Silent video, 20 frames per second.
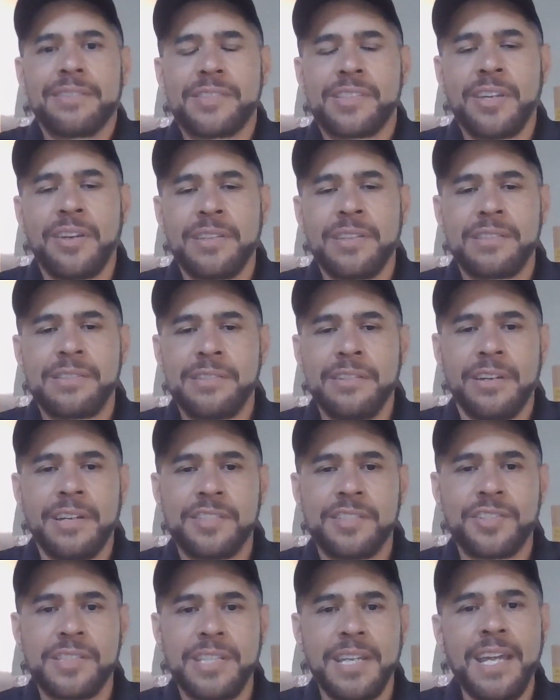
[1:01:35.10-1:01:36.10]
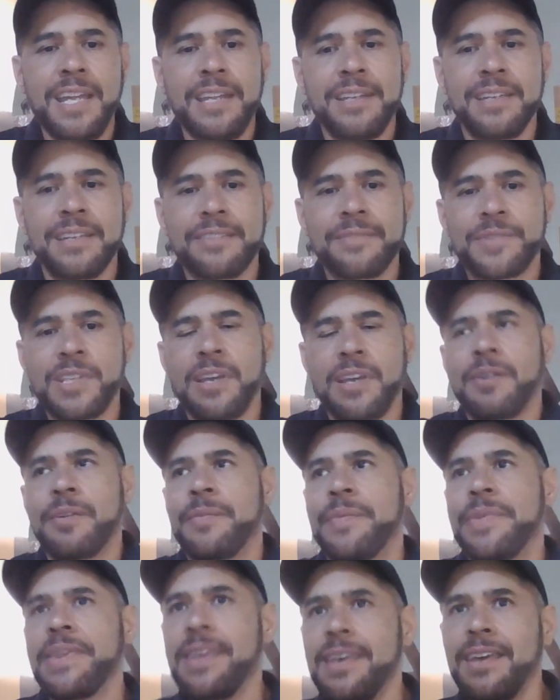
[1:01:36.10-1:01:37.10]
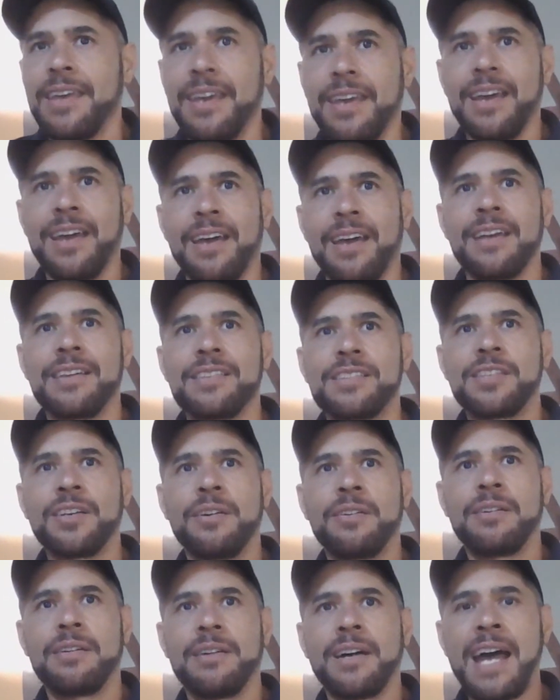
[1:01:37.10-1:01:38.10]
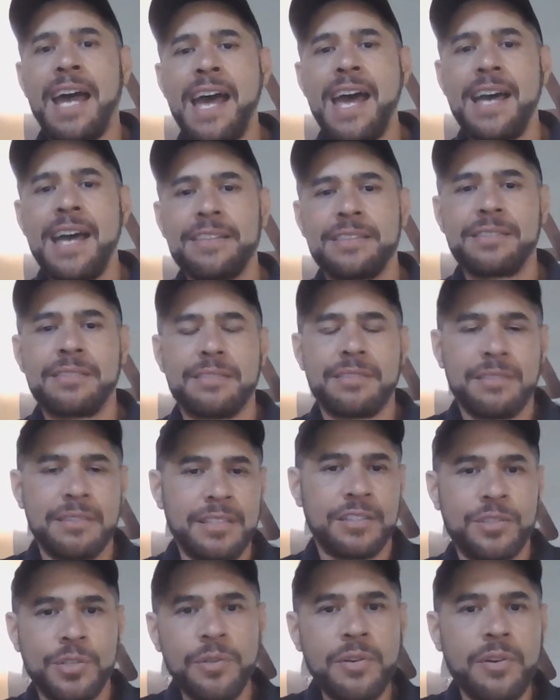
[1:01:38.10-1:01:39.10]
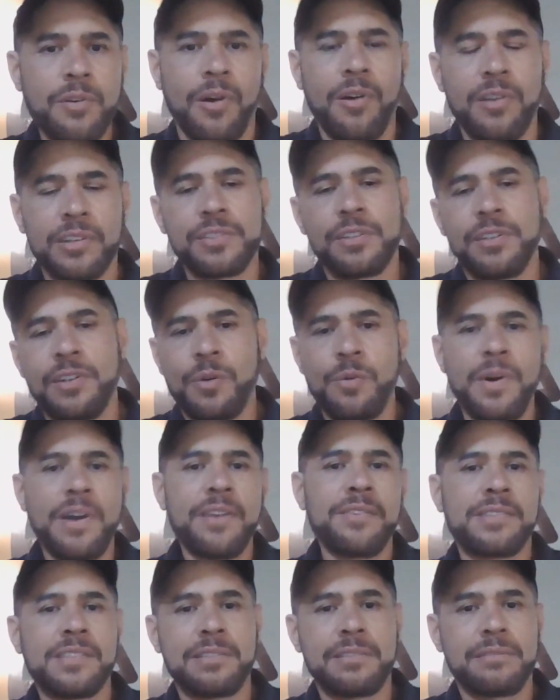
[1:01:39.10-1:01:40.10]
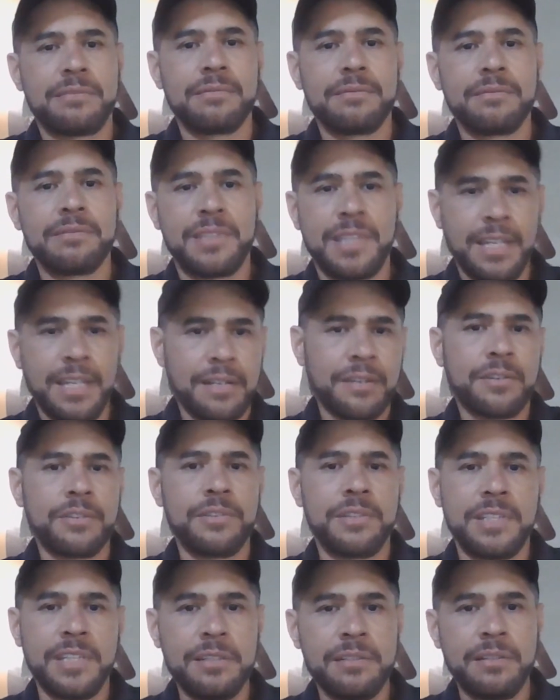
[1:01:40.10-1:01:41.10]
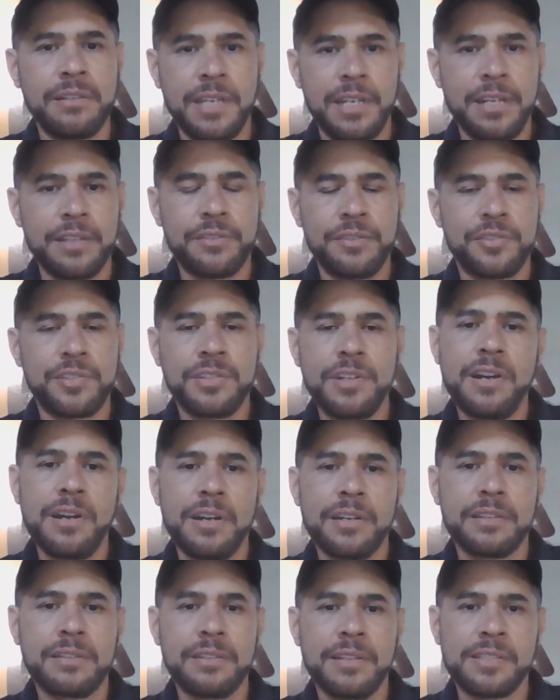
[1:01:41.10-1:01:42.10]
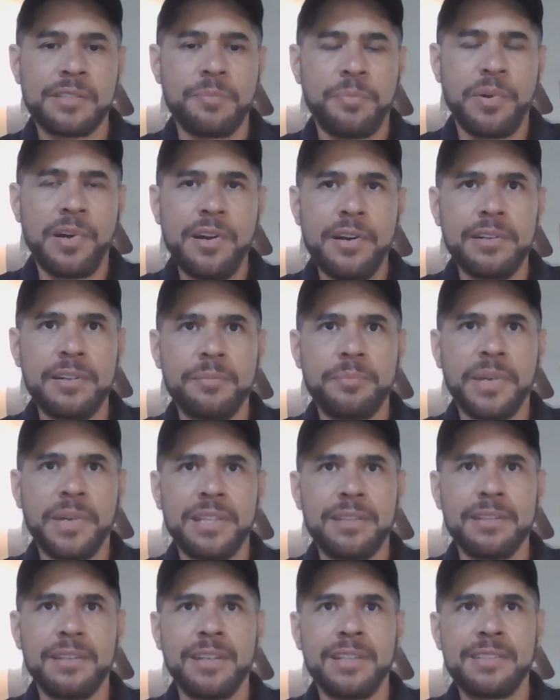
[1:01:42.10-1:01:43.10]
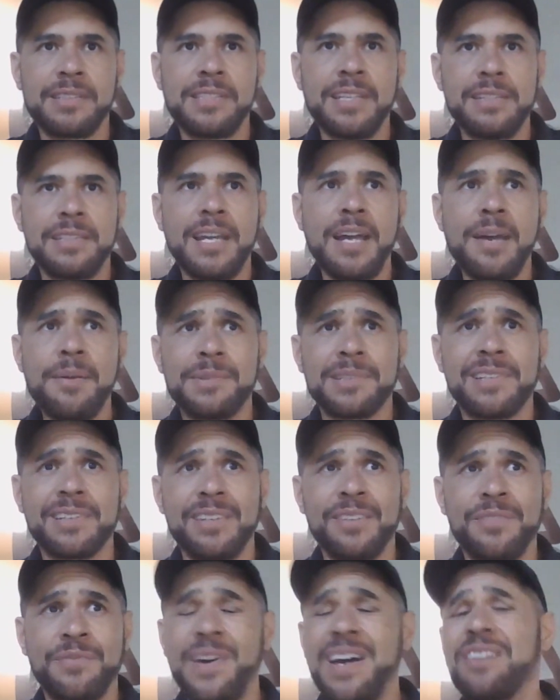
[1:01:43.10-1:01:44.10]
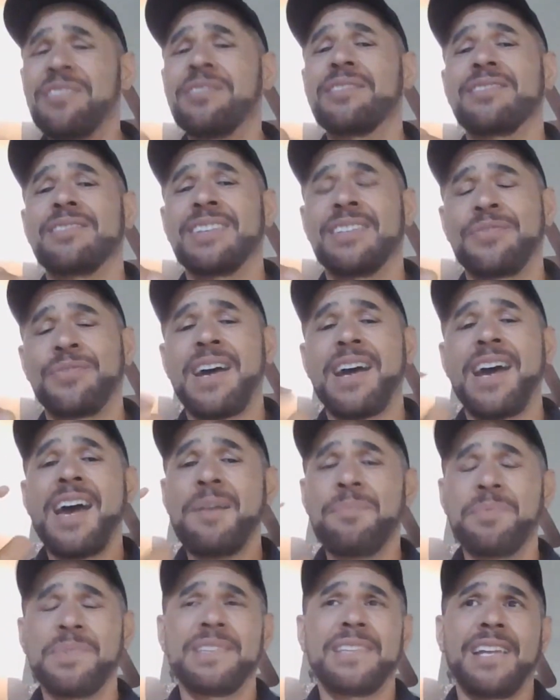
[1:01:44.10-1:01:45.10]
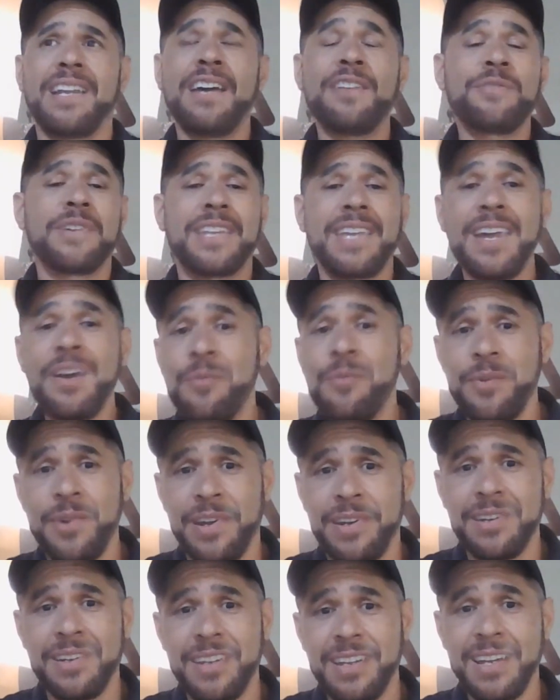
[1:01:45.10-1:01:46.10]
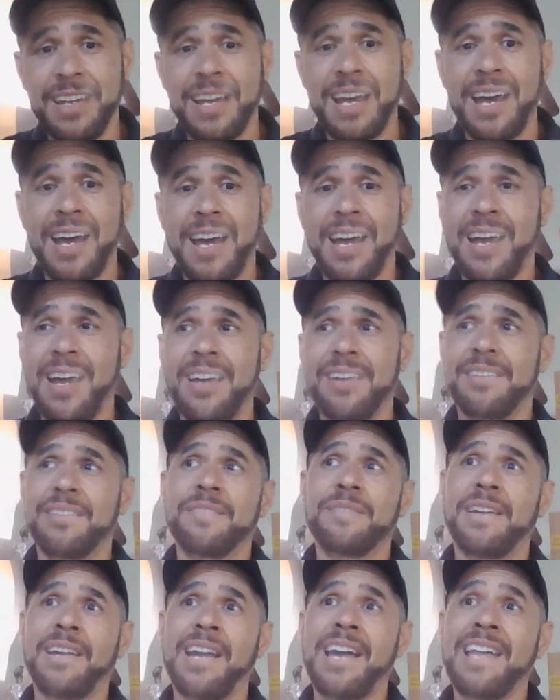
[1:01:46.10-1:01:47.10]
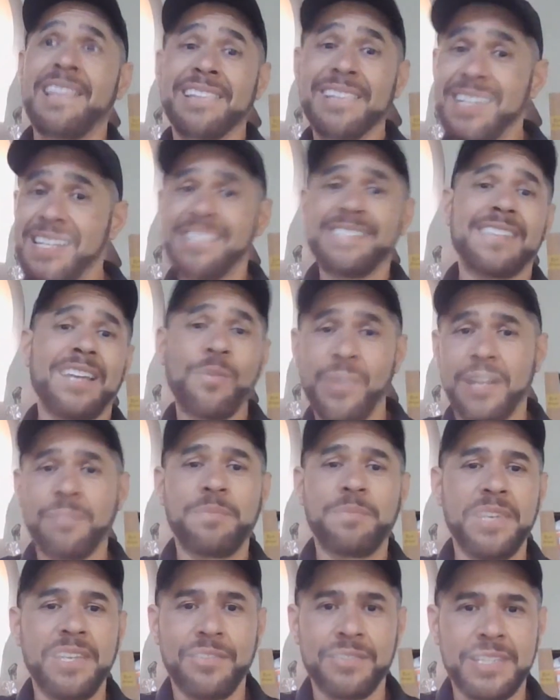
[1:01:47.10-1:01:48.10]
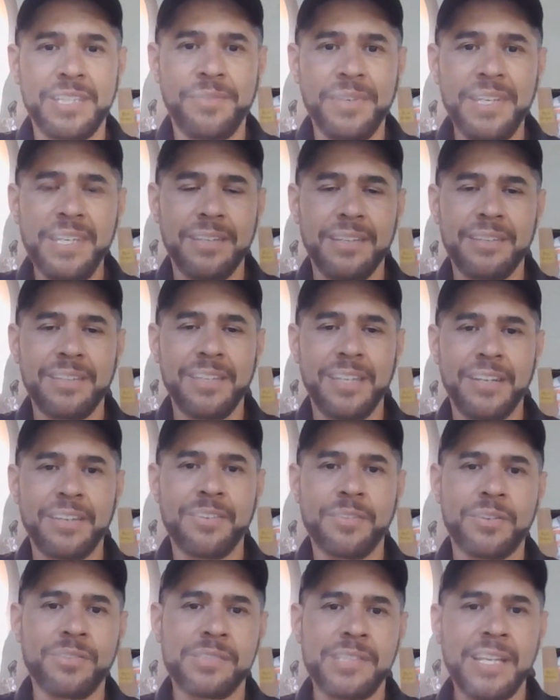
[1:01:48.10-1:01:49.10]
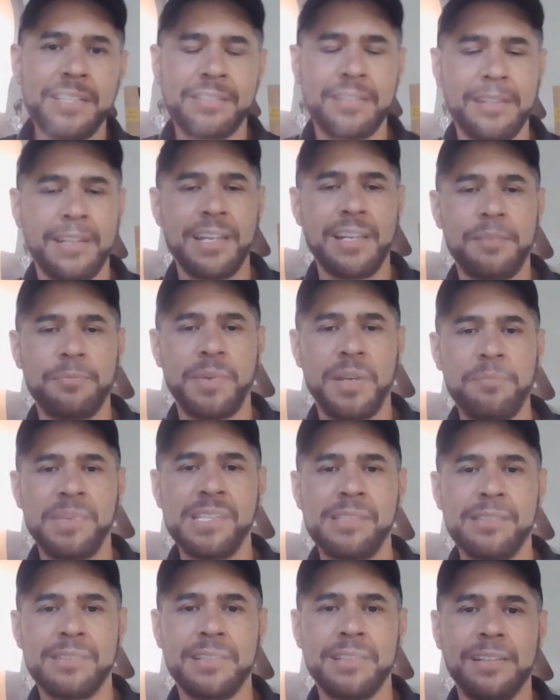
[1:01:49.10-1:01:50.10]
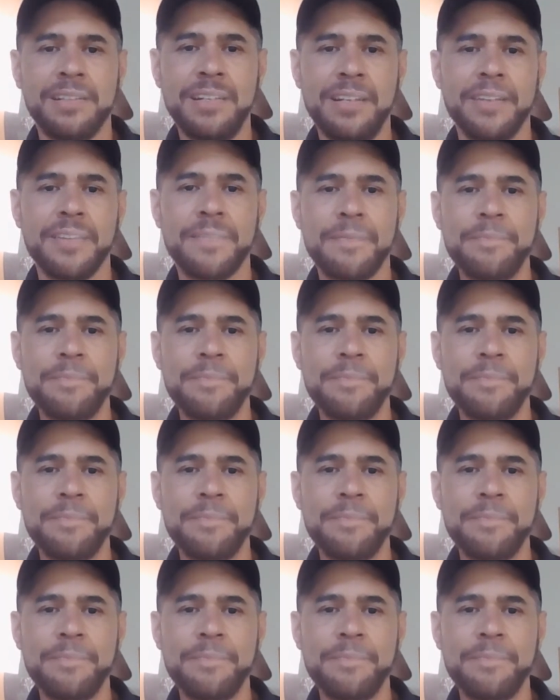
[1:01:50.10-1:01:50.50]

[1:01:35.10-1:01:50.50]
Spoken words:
So it's not entertaining. So I had the two goals, one is get a good deal and get a good shark as a partner, but at the same time, it's like, if I happen that I don't get one, at least I want to be on TV, because that's going to help my business a lot.